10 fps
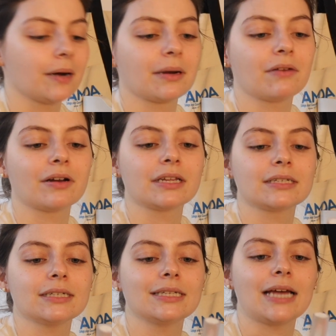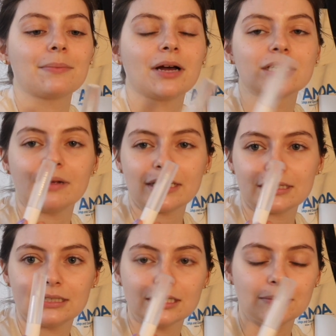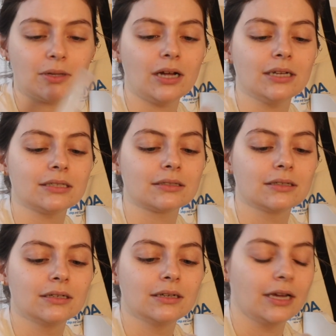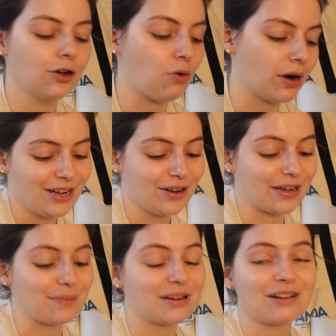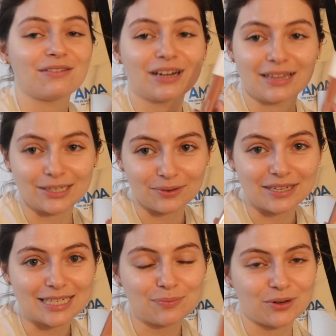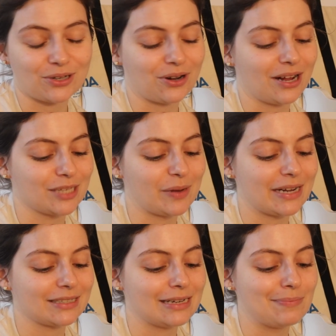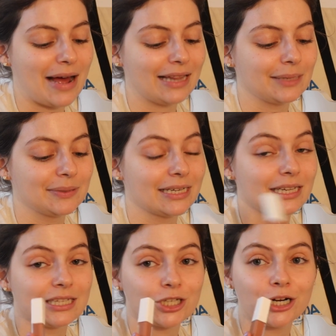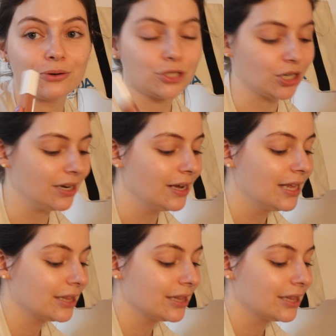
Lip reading: I'm getting rid of this. This is the M Cosmetics Clear Lip Gloss in Quartz. Okay, I'm gonna get rid of this one. This is Persona Cosmetics Matte Lipstick in the shade OG.